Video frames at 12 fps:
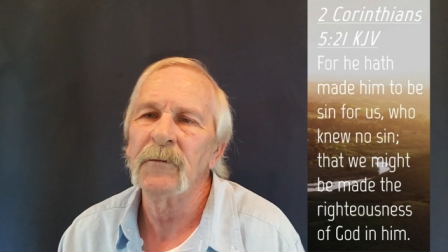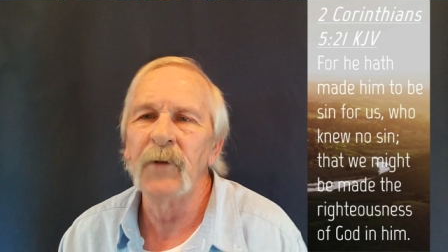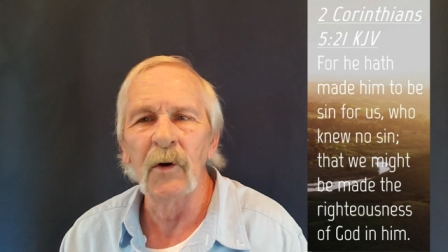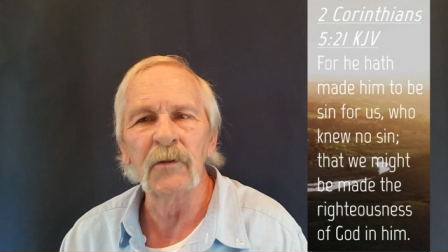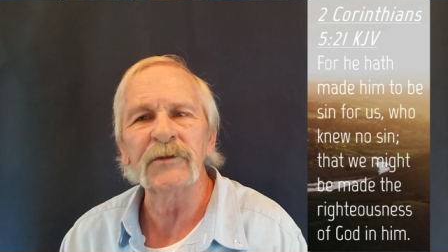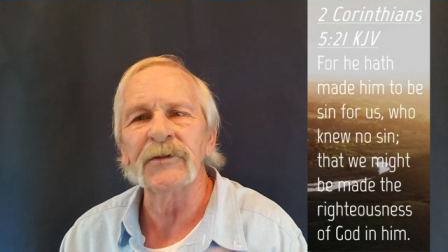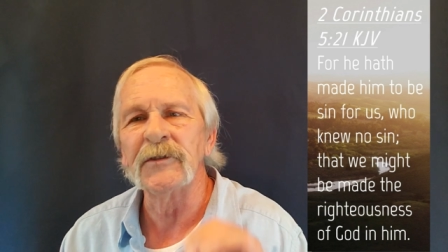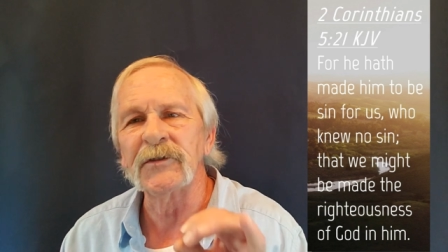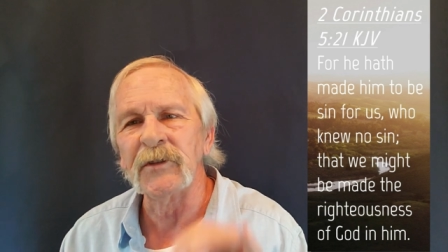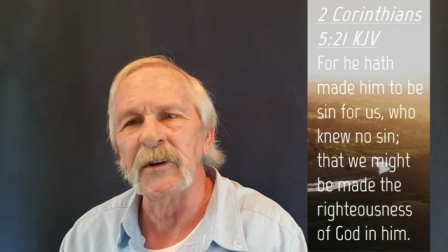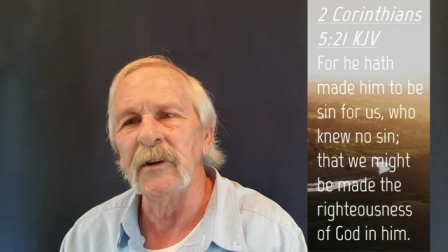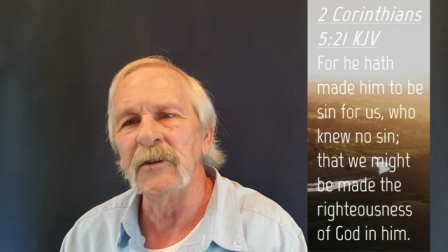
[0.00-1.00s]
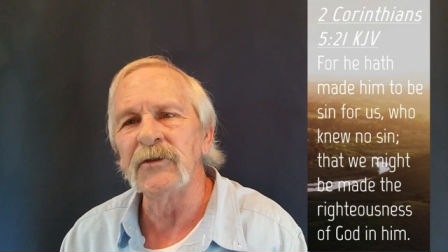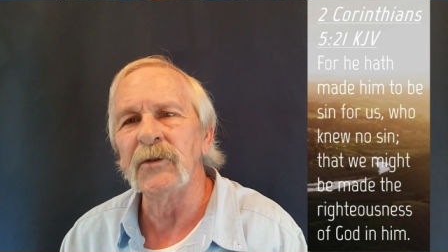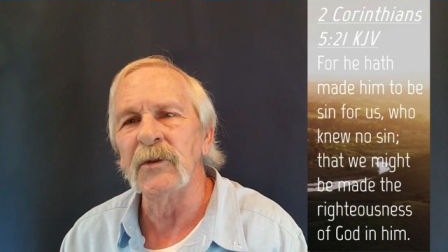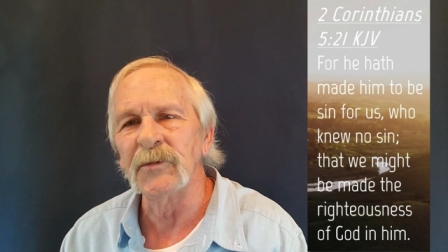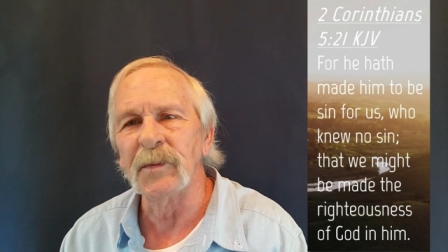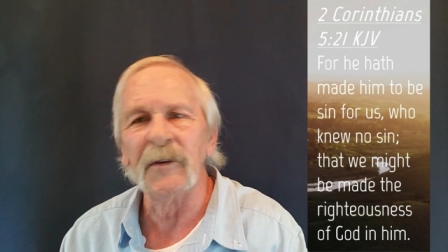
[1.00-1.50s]
Folks, the sin
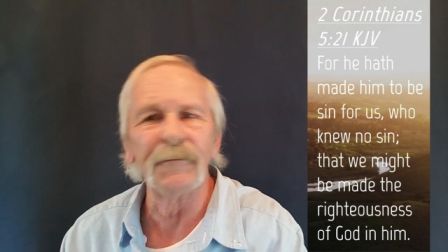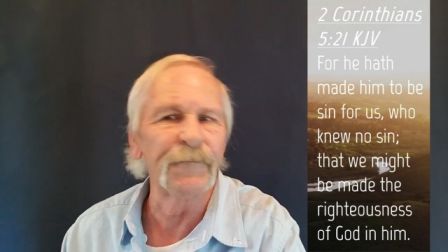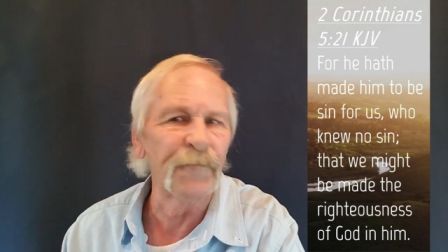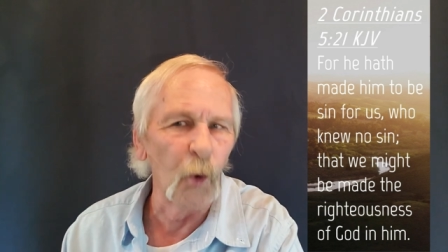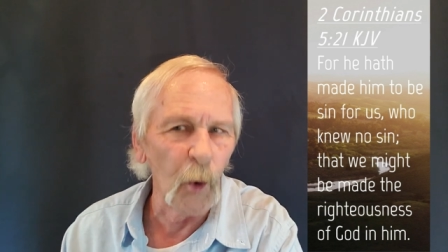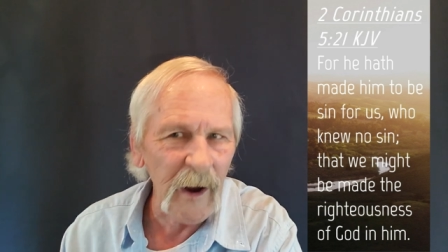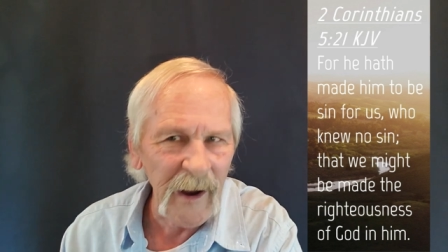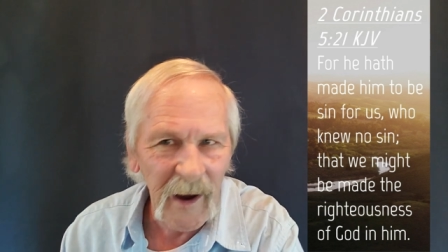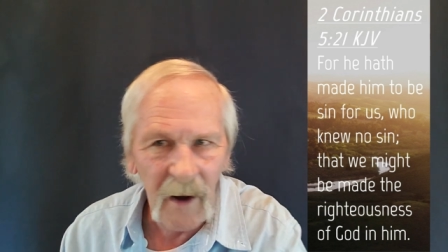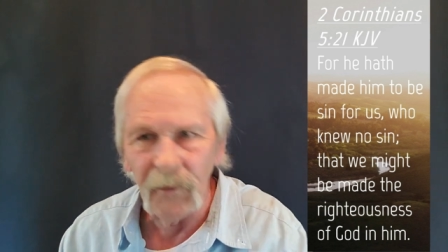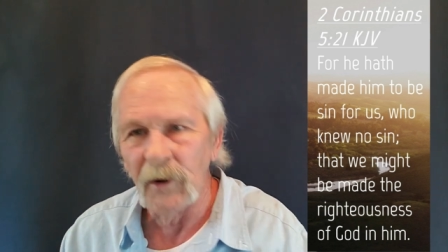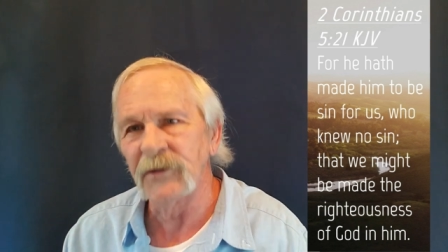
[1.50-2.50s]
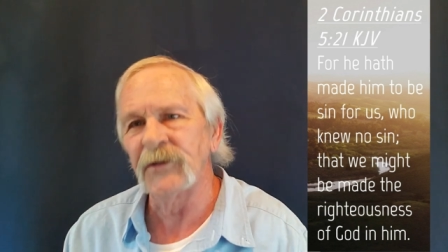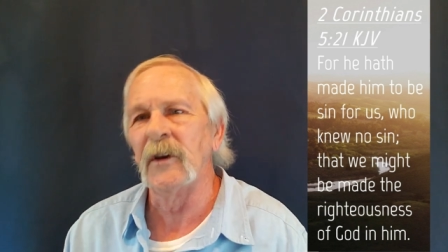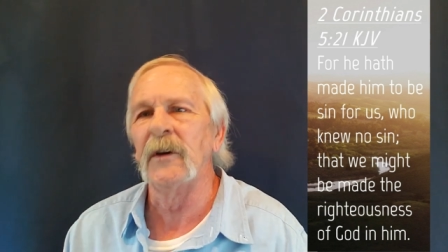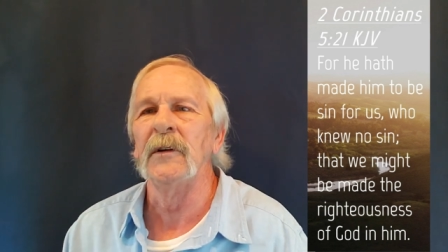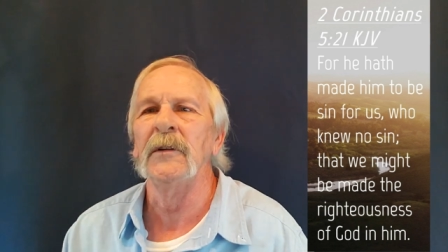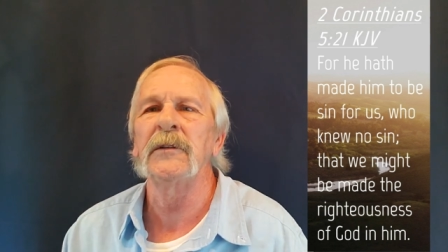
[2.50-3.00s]
issue has been forever
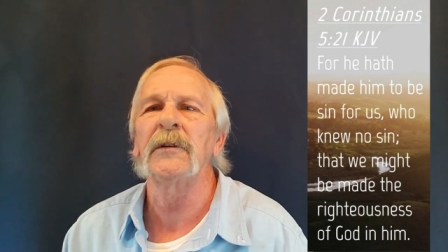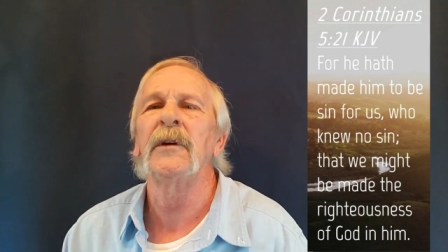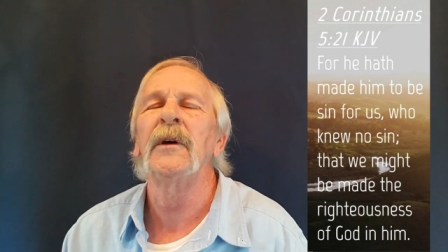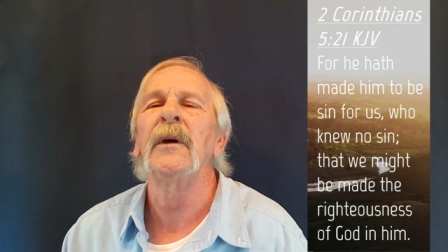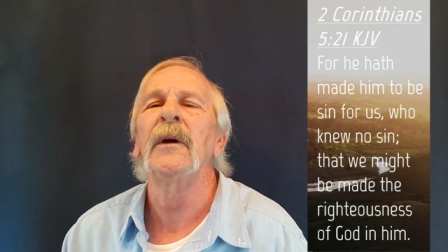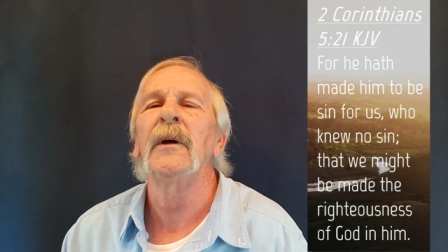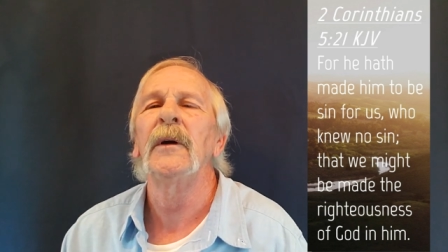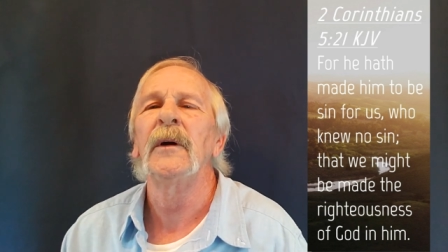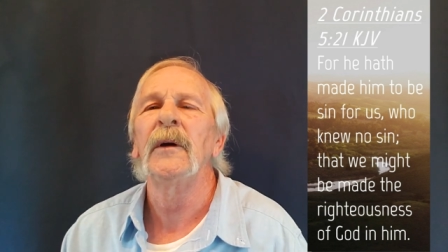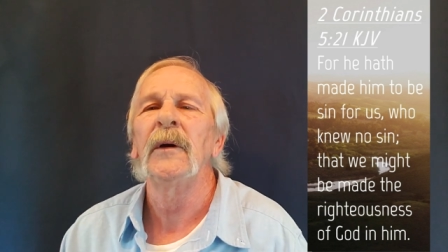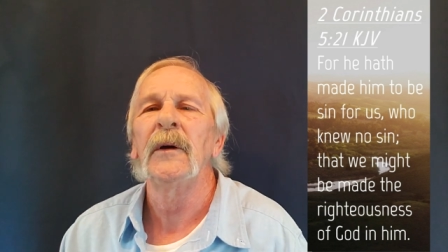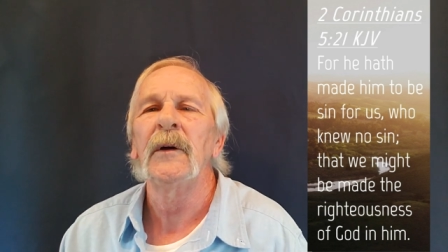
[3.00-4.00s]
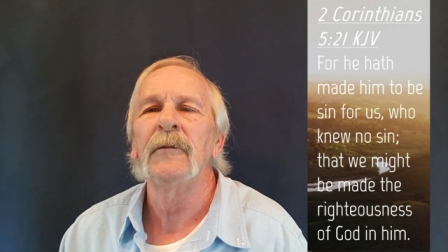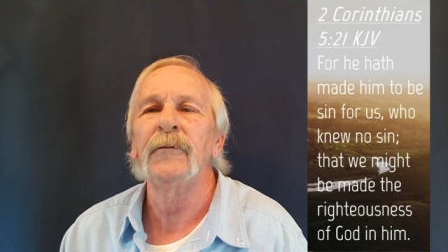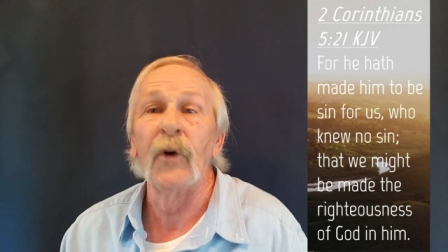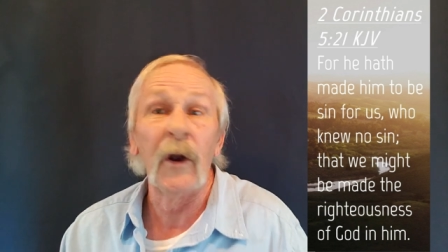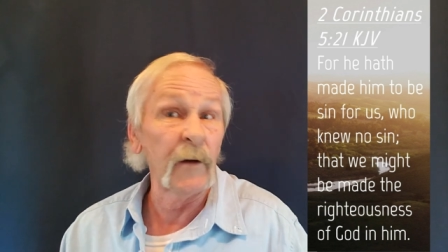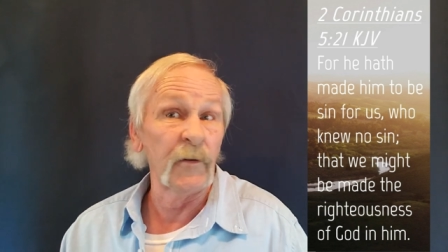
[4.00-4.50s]
settled.
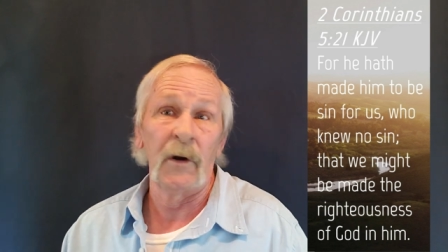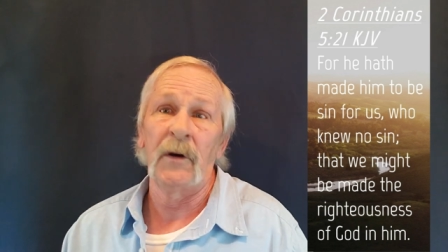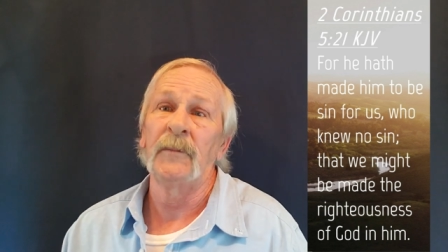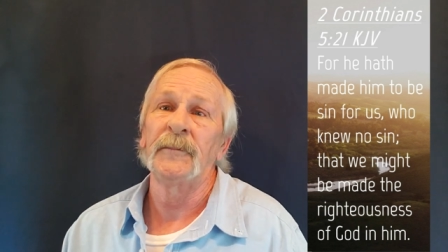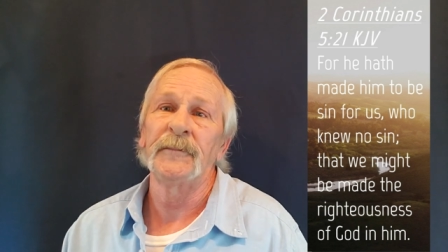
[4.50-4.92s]
Forever.